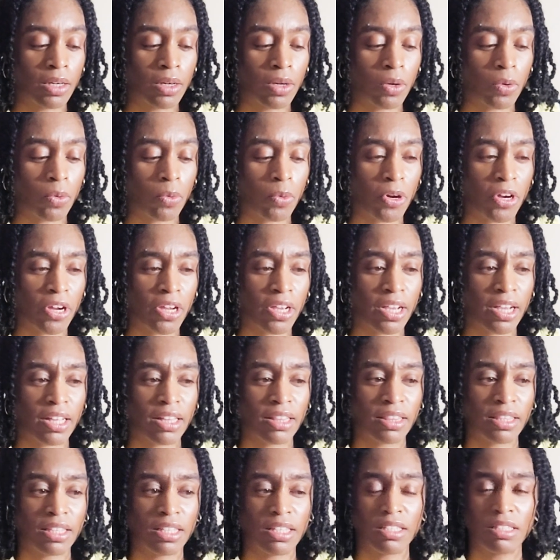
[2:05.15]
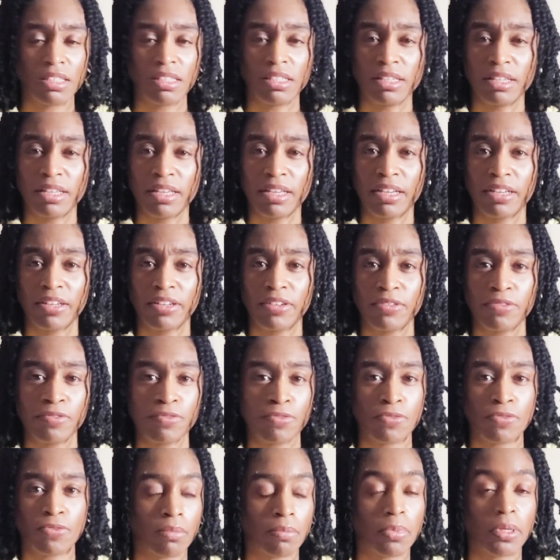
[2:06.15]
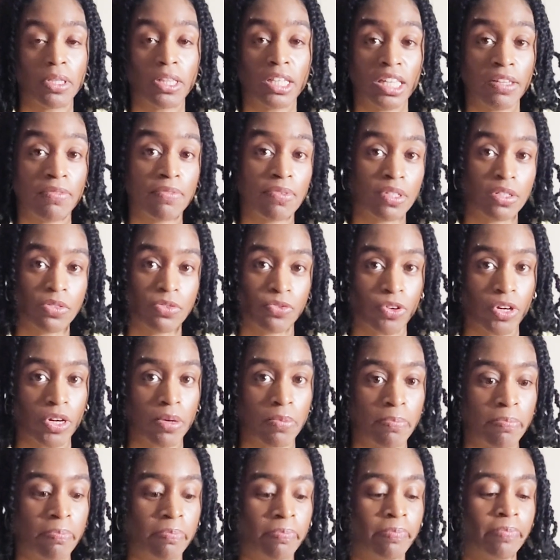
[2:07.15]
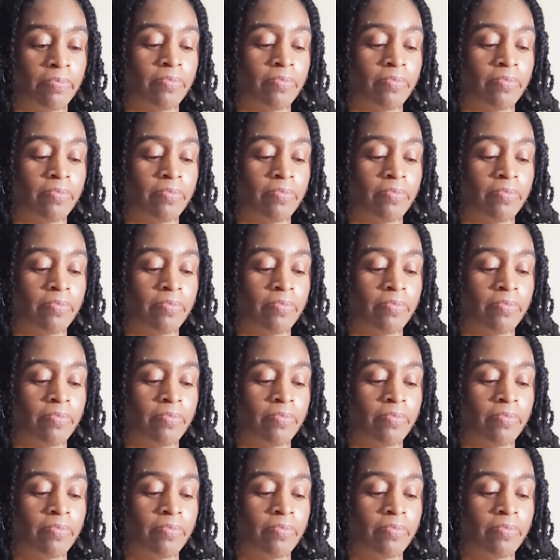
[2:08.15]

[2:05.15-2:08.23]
or where I got these negative beliefs from.